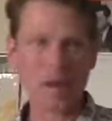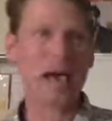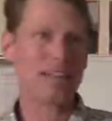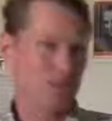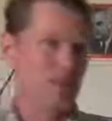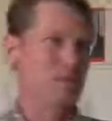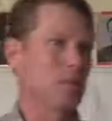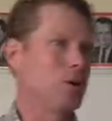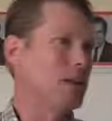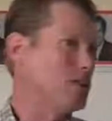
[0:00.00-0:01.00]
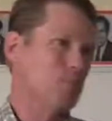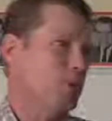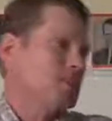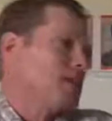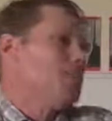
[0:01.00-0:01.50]
You bet. You either put you
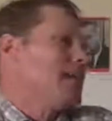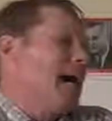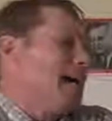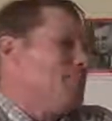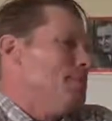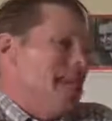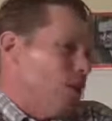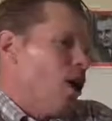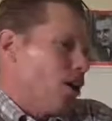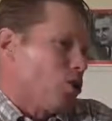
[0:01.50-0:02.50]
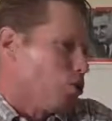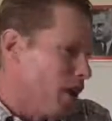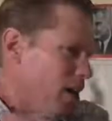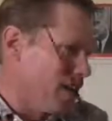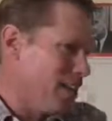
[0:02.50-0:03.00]
put some kind of meat on a
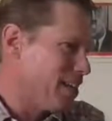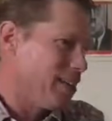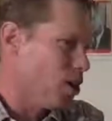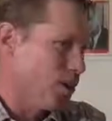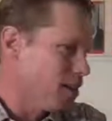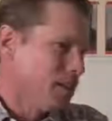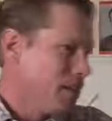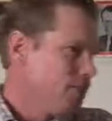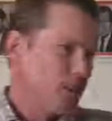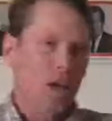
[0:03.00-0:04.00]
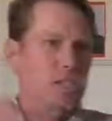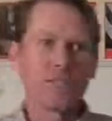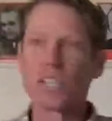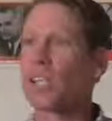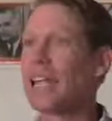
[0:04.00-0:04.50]
grill, and you know, it, for those
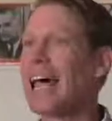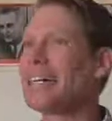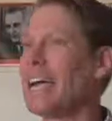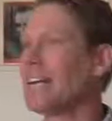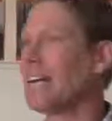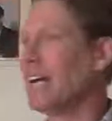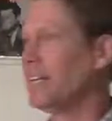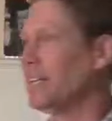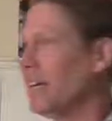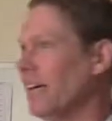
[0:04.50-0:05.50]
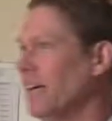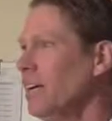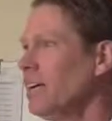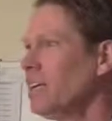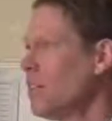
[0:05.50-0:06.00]
of us that like that kind of thing,
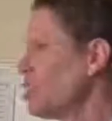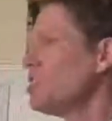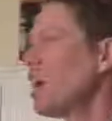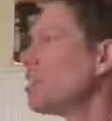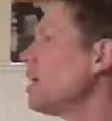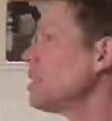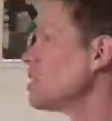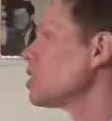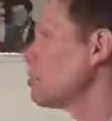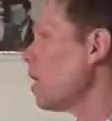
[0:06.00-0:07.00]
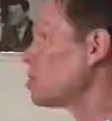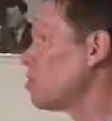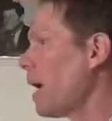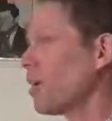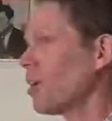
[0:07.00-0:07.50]
there's nothing that smells
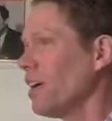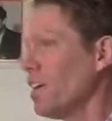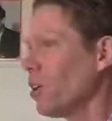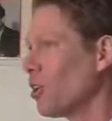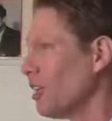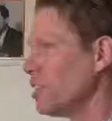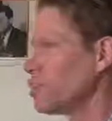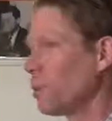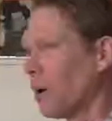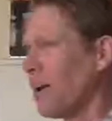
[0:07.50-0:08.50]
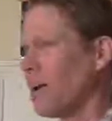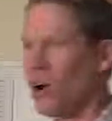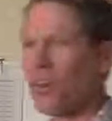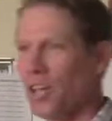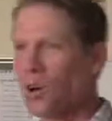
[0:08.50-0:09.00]
better in the early spring
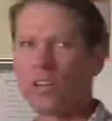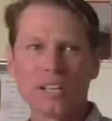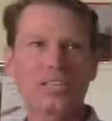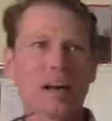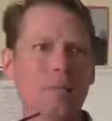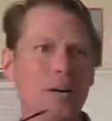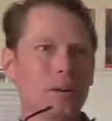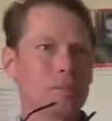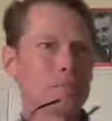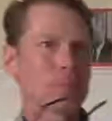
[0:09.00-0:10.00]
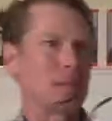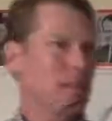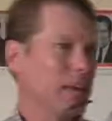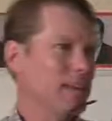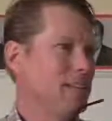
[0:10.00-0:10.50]
or the early summer
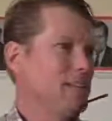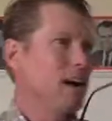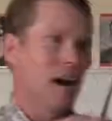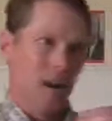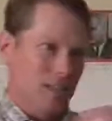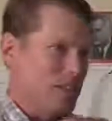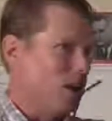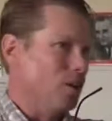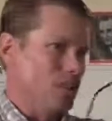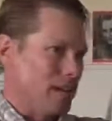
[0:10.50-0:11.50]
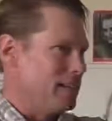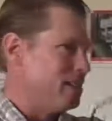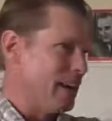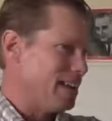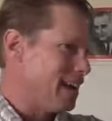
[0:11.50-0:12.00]
than uh, you know than
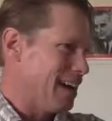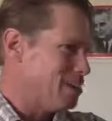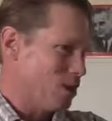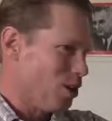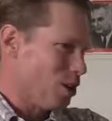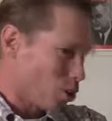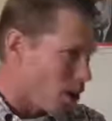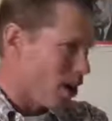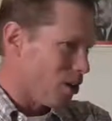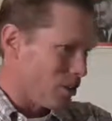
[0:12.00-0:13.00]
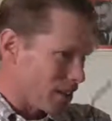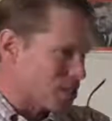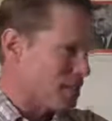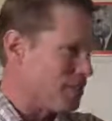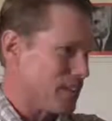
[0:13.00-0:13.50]
than uh, you know a grill
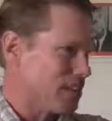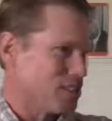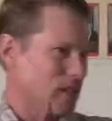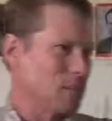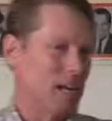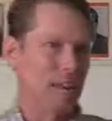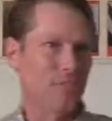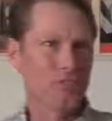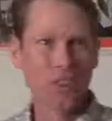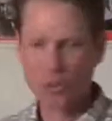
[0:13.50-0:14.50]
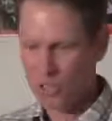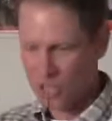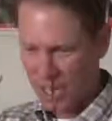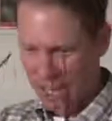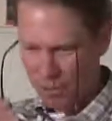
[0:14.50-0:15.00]
that's giving us some kind of food
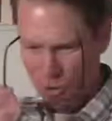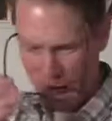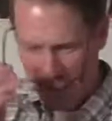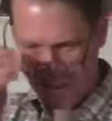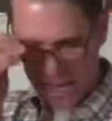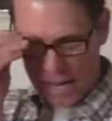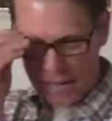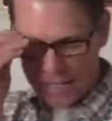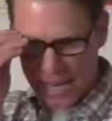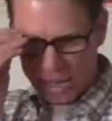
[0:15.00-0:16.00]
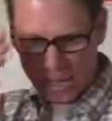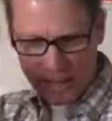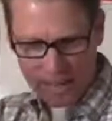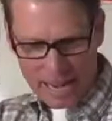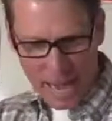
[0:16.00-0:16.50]
stuffs, right? Uh, take a
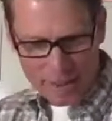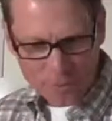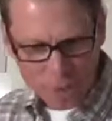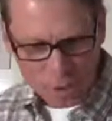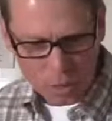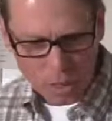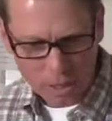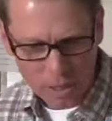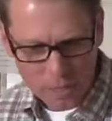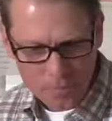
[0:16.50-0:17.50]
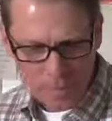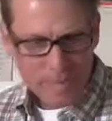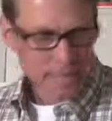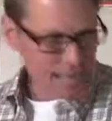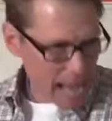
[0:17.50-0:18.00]
look at it. After the grill,
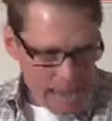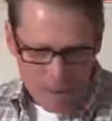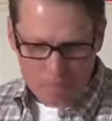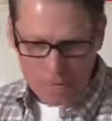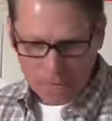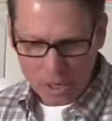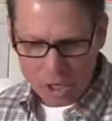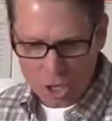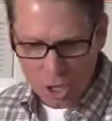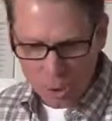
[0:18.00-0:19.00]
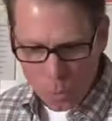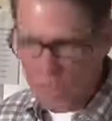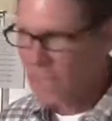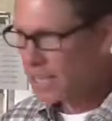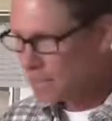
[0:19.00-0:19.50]
Dad appears
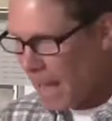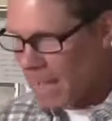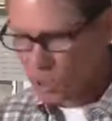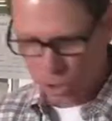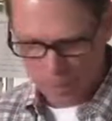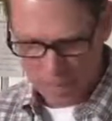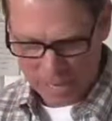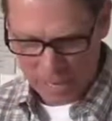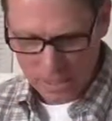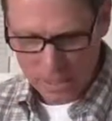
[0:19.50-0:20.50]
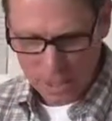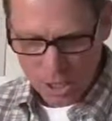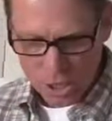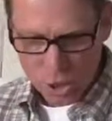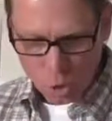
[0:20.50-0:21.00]
with his masterpiece:
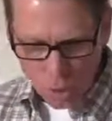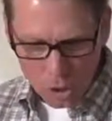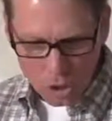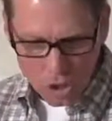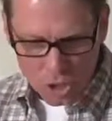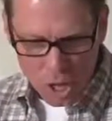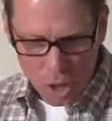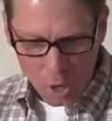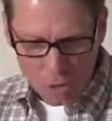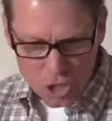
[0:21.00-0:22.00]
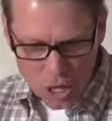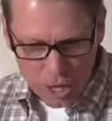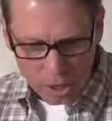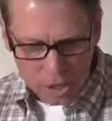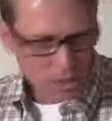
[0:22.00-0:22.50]
swirled snow,
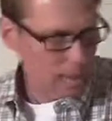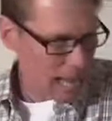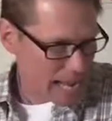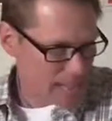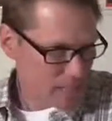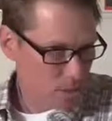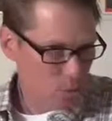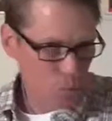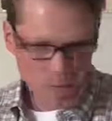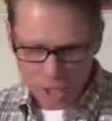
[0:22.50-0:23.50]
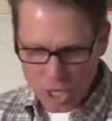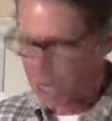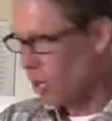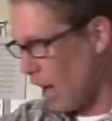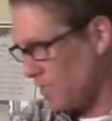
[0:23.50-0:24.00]
gelled light. We cheer.